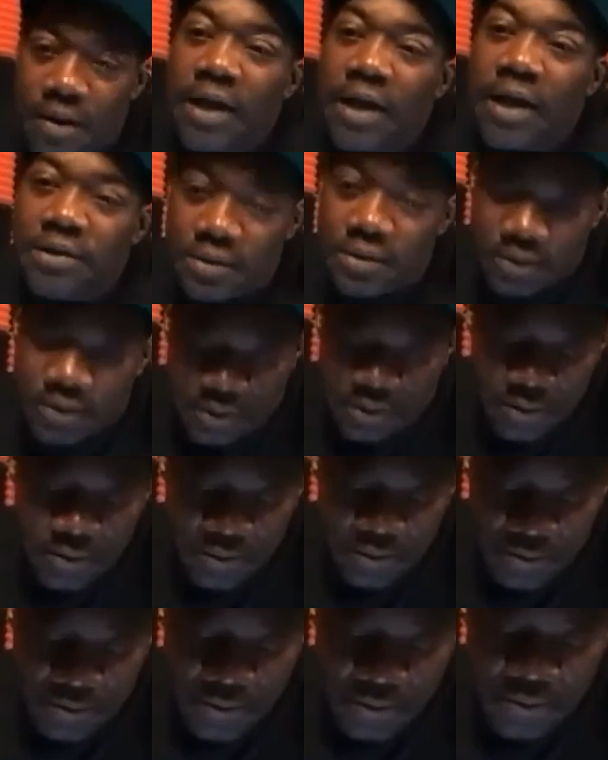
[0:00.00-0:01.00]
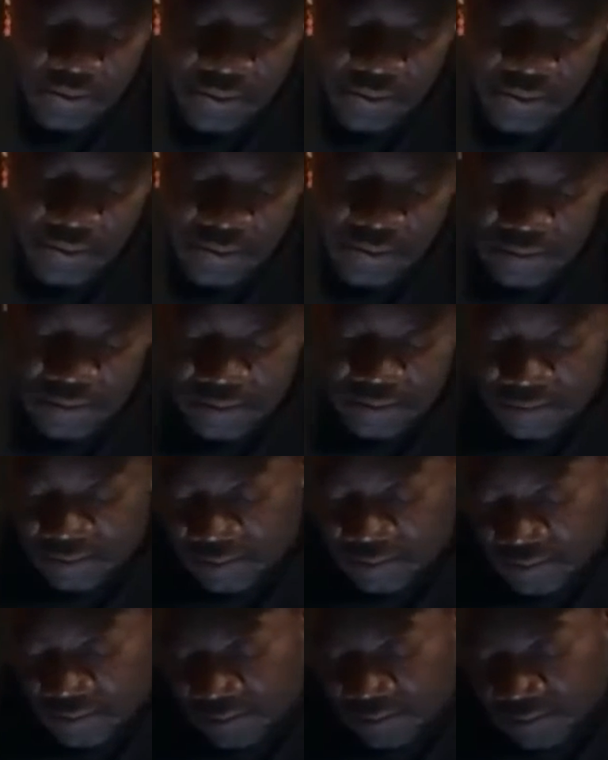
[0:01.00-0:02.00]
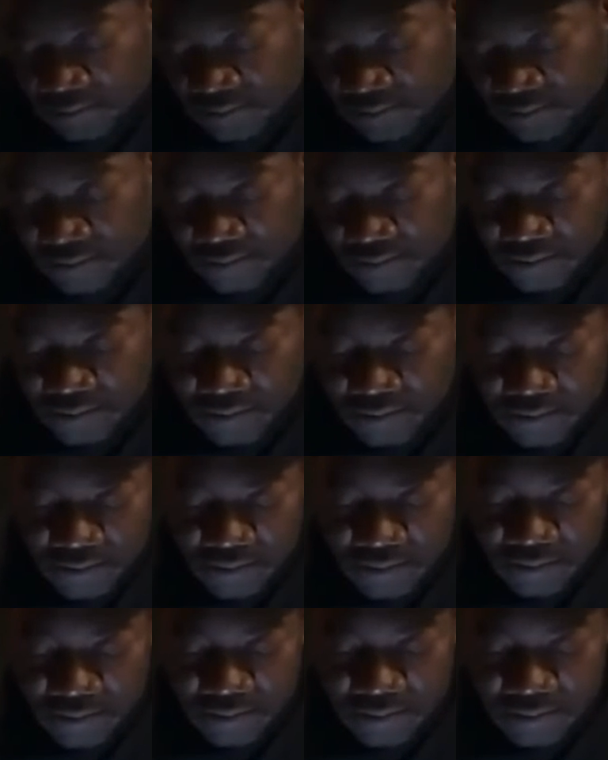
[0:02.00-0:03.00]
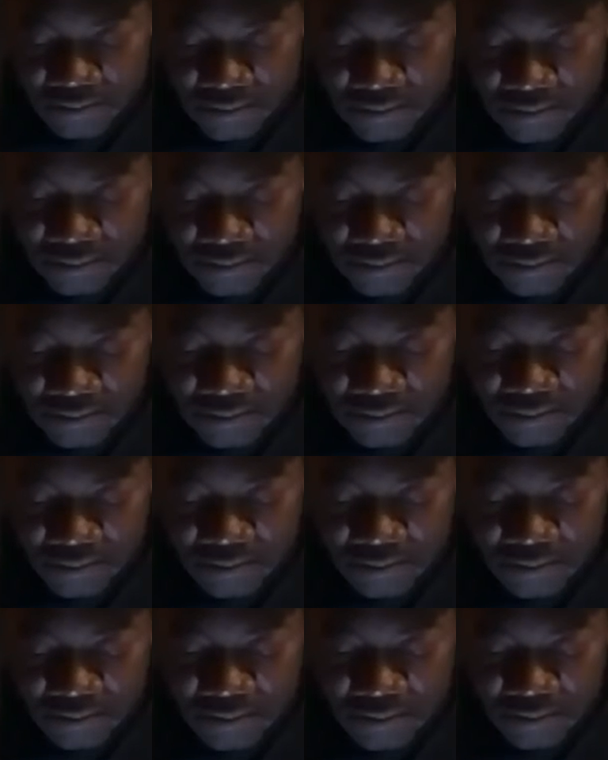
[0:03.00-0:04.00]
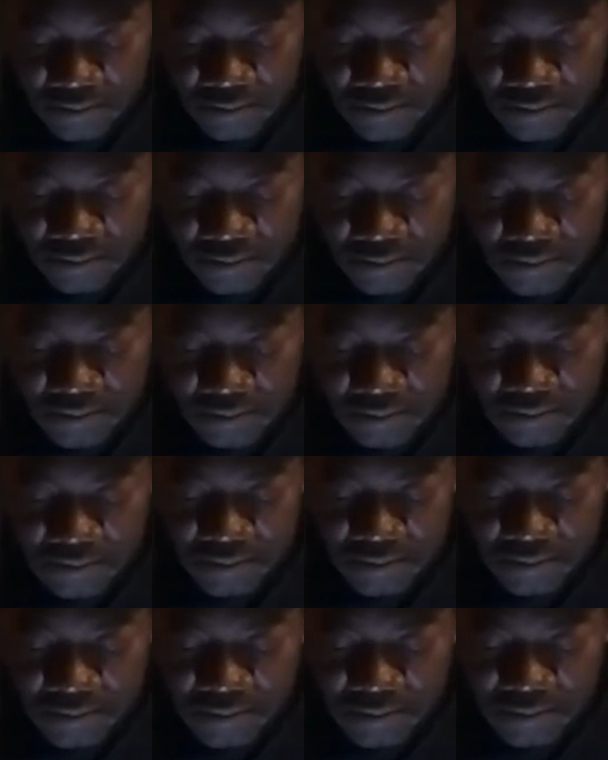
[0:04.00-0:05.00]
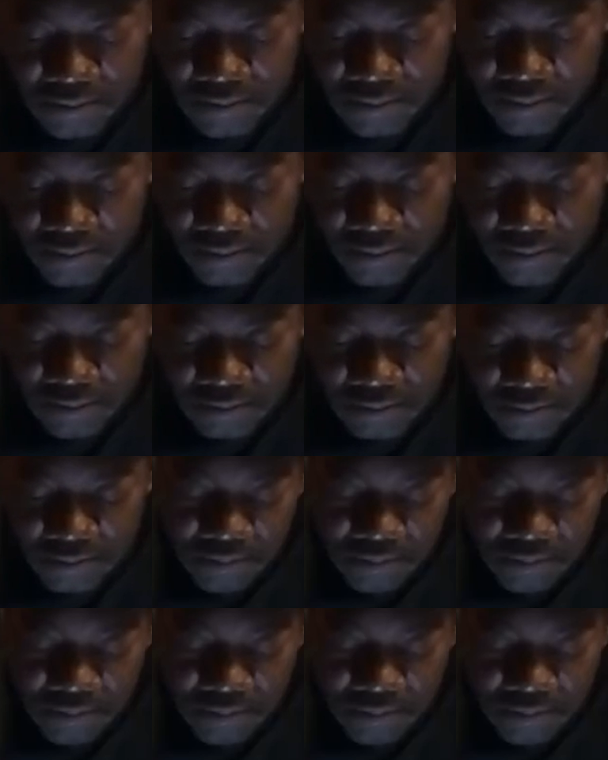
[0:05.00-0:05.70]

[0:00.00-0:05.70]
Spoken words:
This person isn't speaking.